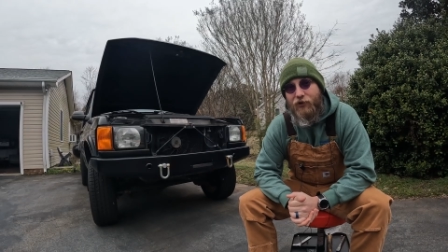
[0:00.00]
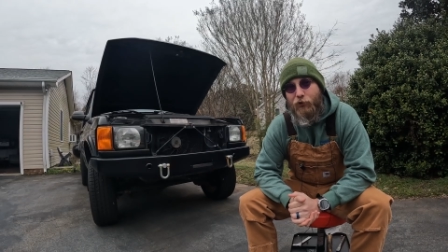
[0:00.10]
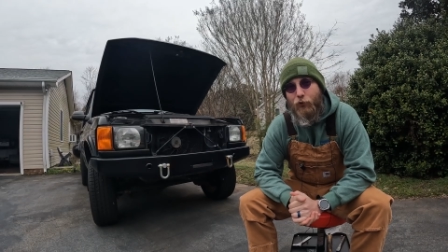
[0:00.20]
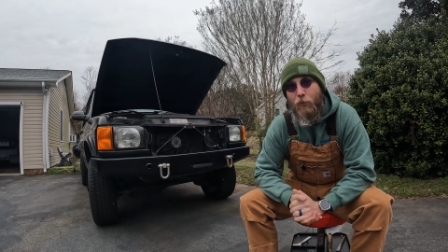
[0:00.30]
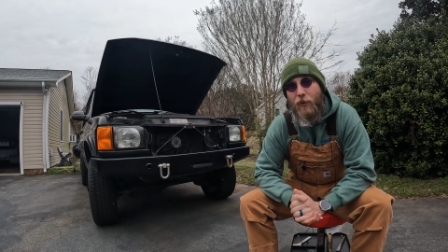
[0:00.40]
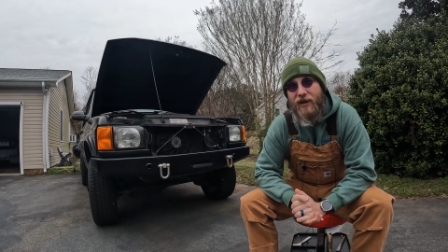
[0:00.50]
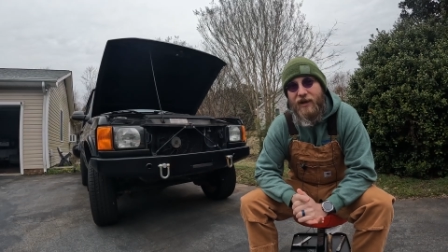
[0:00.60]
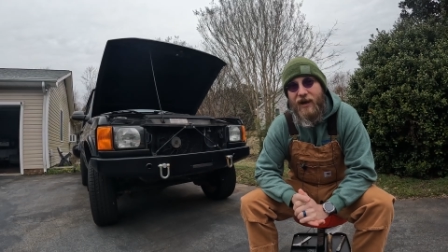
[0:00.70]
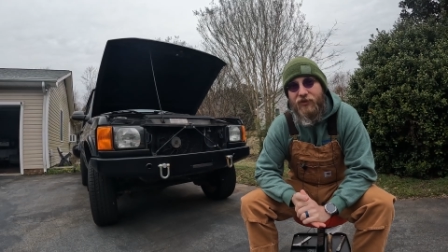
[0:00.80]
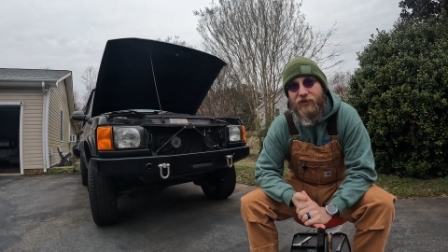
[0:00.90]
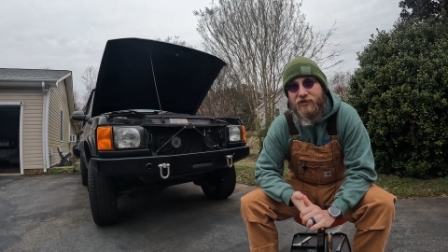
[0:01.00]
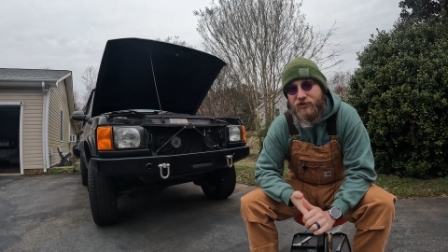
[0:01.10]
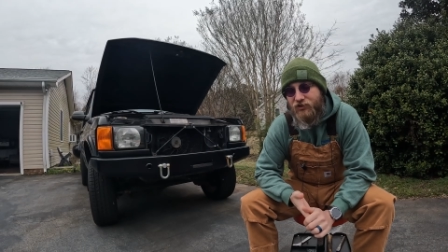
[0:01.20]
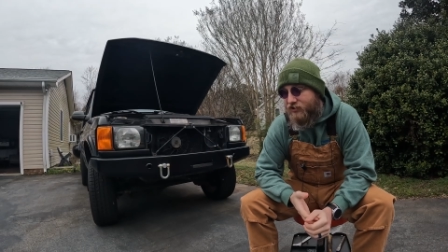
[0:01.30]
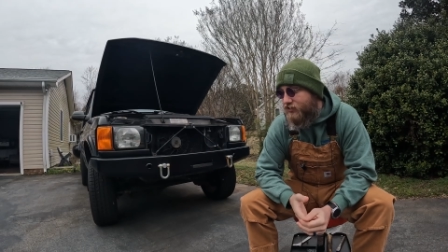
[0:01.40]
throw money at this
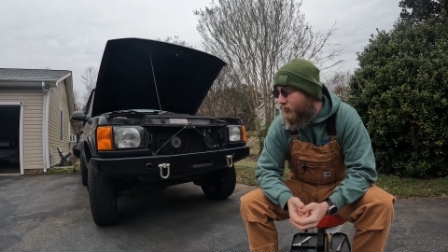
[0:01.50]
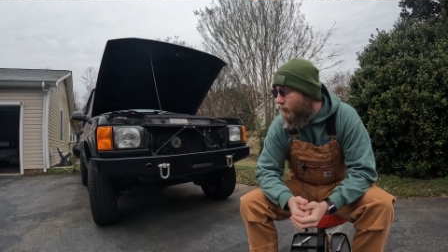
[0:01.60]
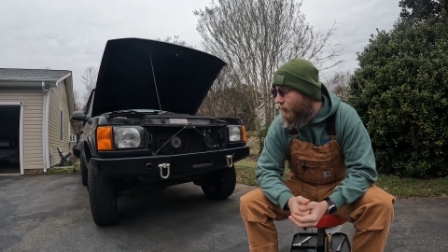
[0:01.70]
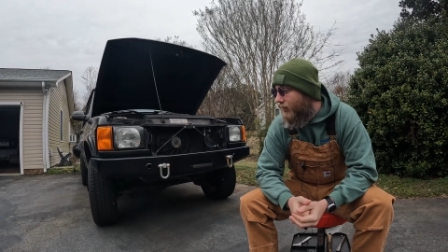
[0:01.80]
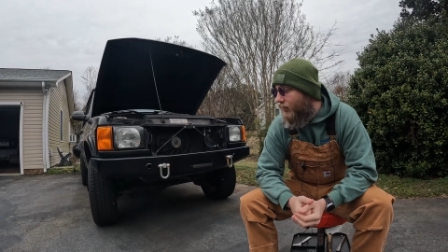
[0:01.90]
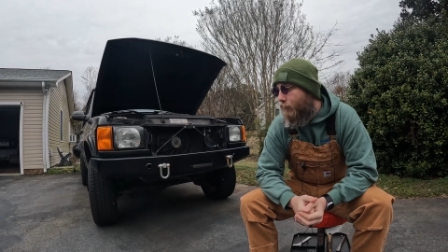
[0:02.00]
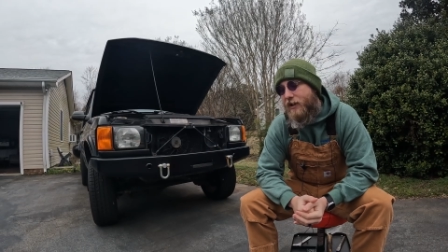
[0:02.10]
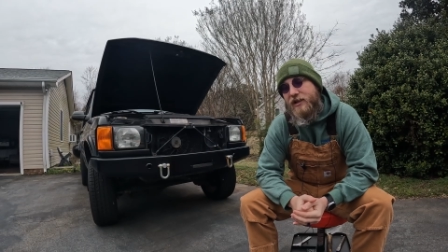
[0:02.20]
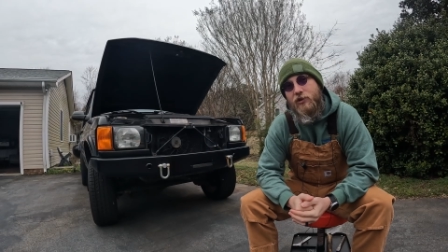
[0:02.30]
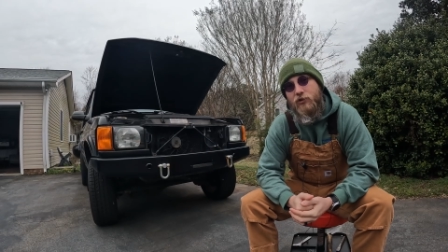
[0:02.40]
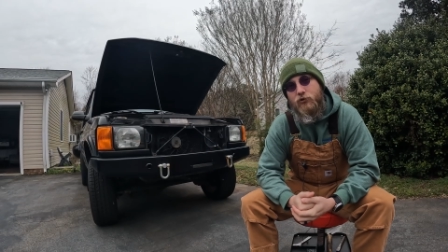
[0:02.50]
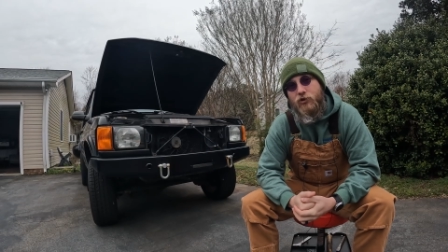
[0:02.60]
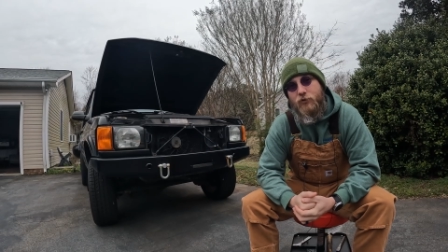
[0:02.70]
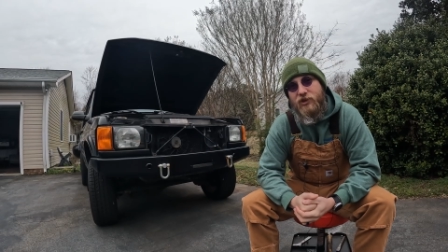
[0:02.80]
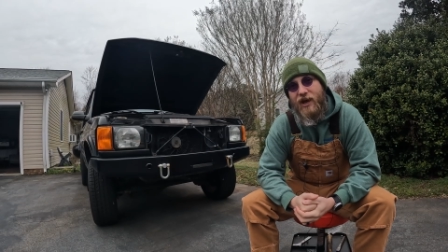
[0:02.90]
just to make a
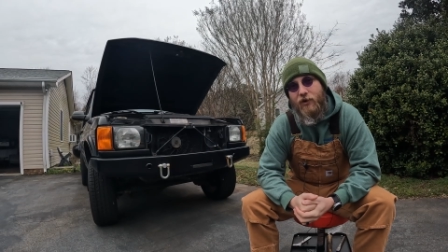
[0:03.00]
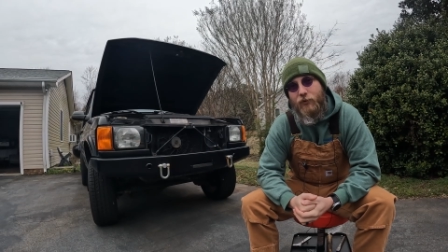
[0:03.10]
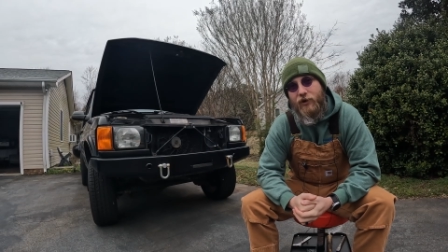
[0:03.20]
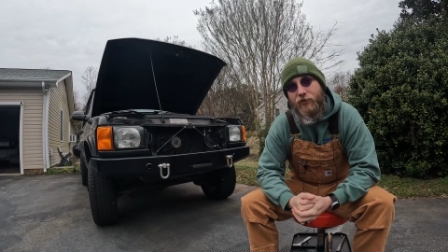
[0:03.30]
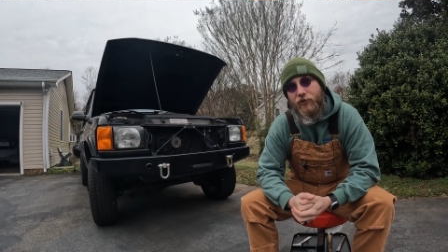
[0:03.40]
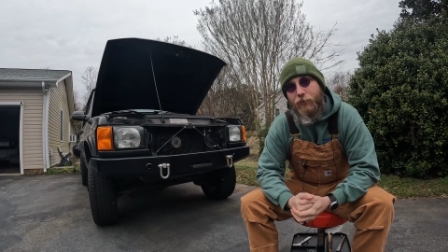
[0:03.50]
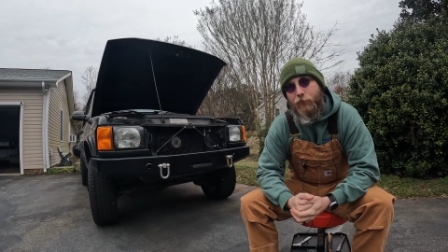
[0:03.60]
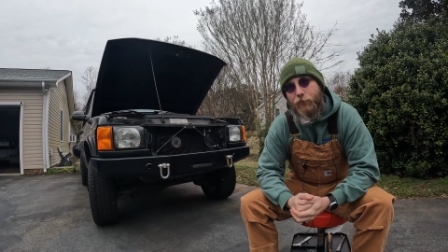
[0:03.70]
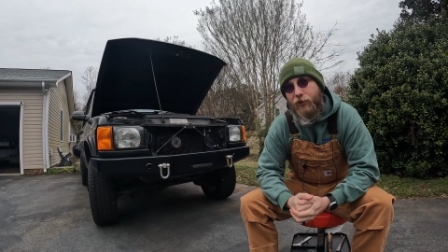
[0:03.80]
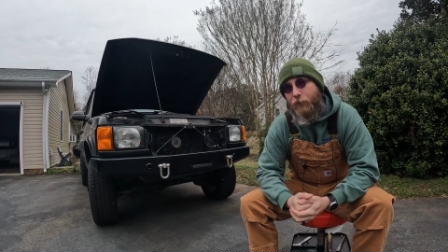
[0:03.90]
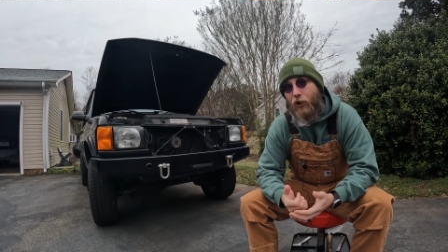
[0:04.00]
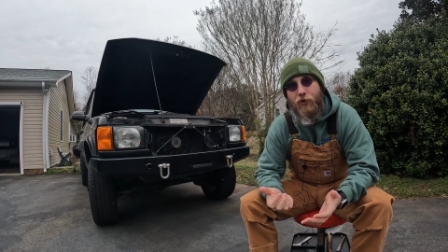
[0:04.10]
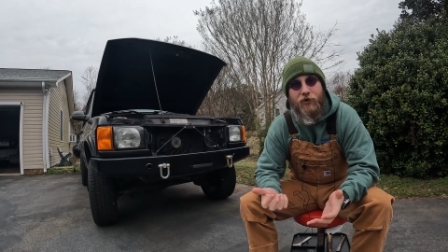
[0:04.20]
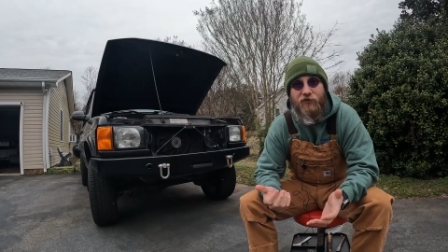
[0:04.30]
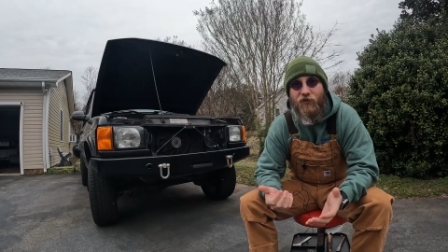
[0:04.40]
YouTube channel when the
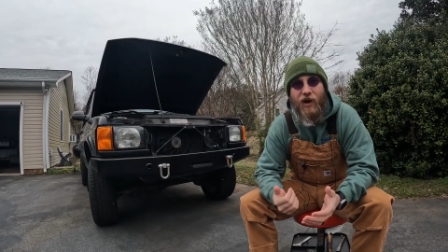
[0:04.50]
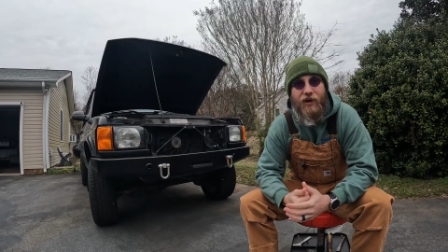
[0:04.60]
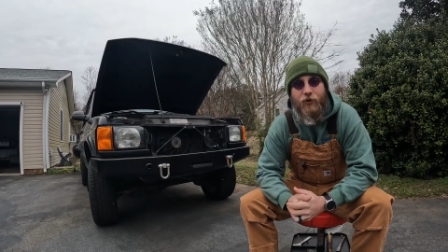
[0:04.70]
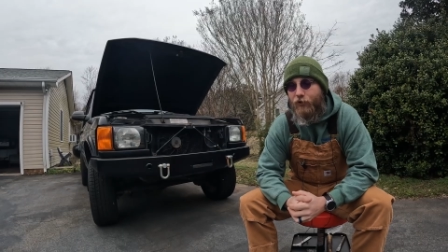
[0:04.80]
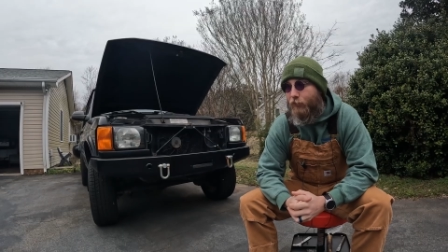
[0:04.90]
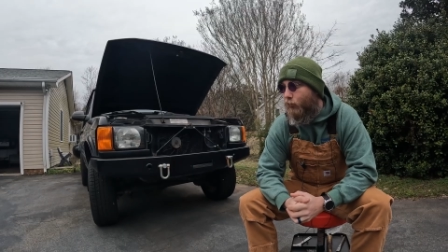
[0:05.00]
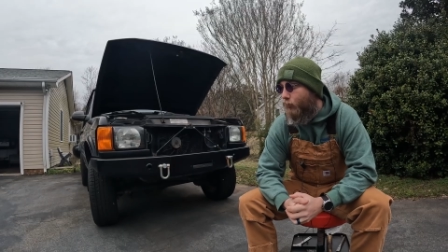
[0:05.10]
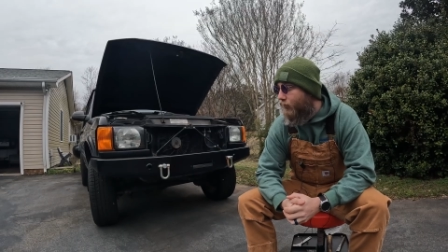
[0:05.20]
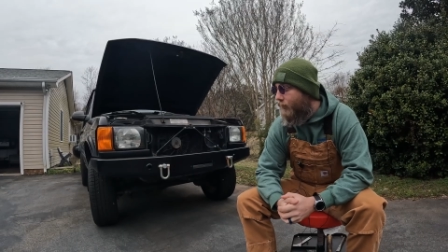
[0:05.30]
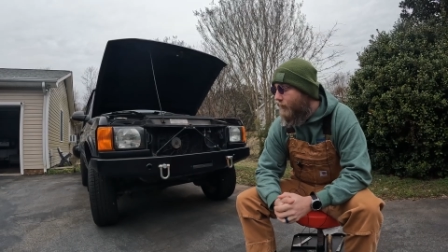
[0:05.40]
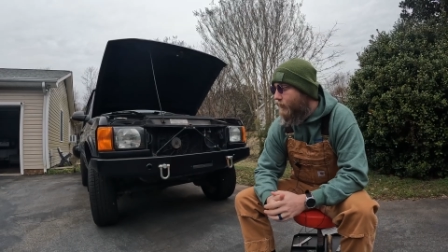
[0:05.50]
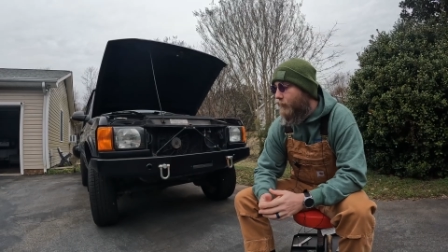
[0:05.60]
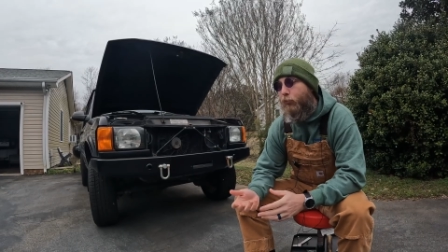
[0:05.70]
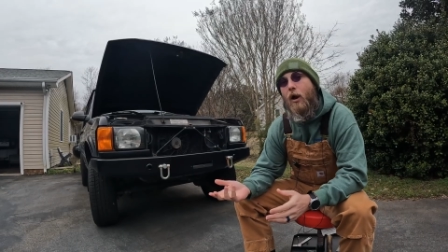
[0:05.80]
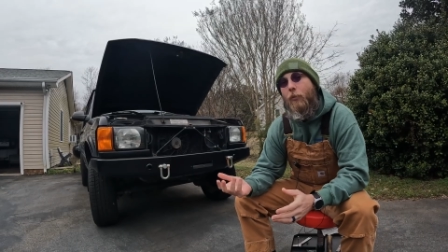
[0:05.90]
part is fine, or the
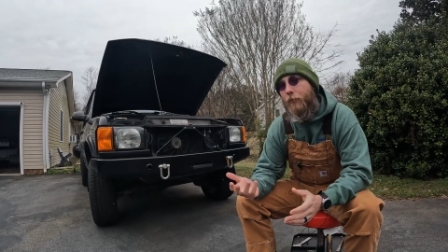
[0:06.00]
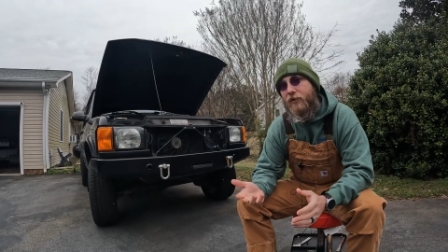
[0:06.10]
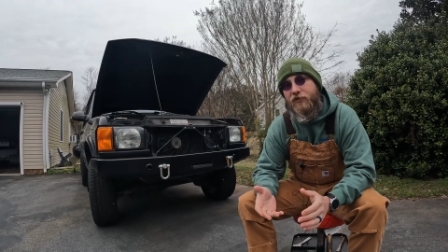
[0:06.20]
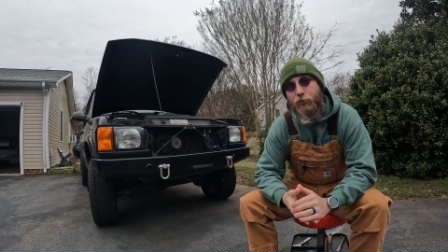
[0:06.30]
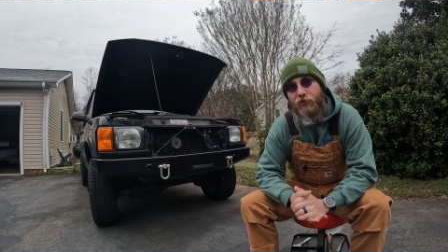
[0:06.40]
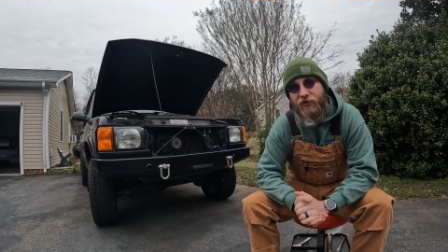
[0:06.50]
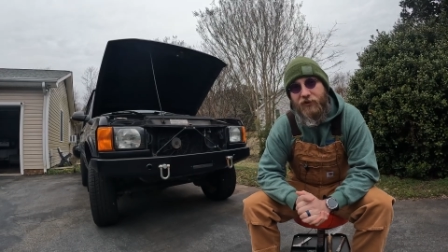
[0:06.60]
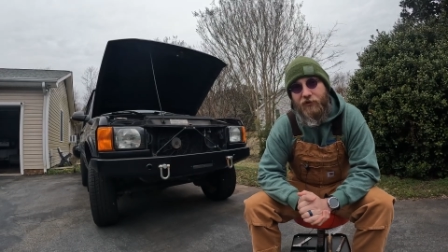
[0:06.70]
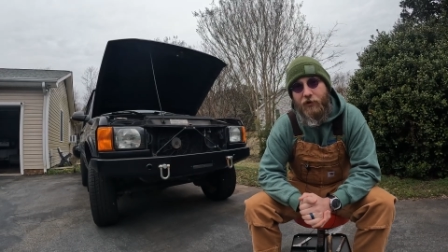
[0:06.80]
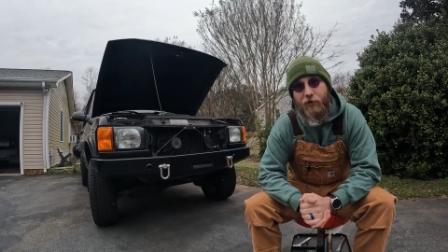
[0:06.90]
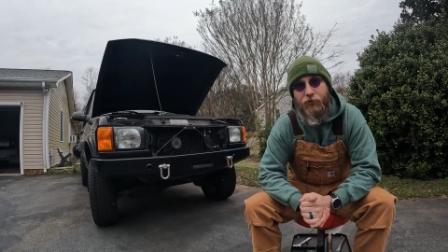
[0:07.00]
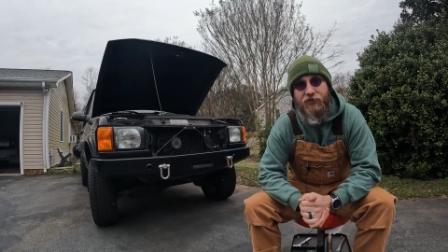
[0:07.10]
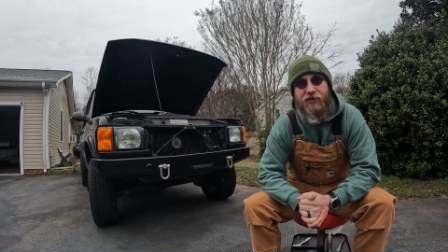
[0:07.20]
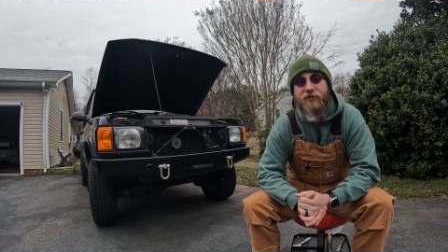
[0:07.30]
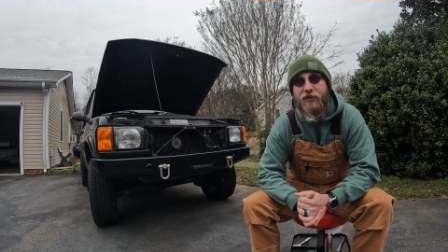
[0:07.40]
problem isn't
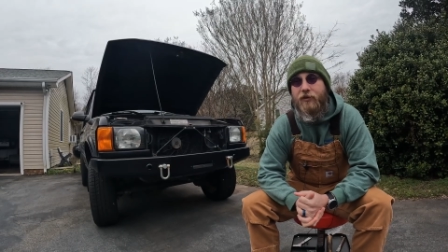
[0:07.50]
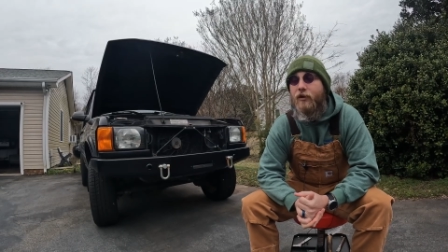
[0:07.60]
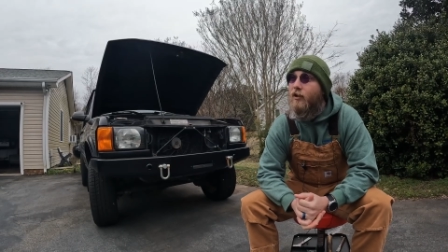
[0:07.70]
presenting